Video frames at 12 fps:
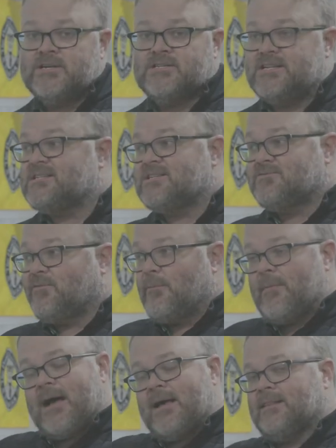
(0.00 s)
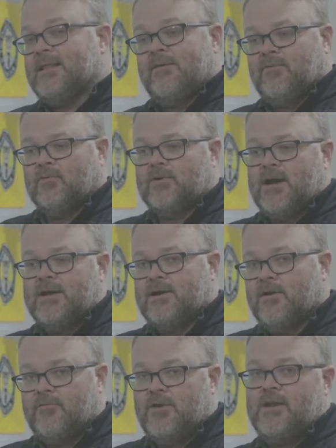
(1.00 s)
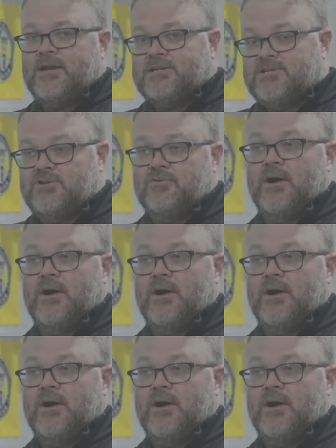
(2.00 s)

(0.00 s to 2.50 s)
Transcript: This is for my level, right, of getting to,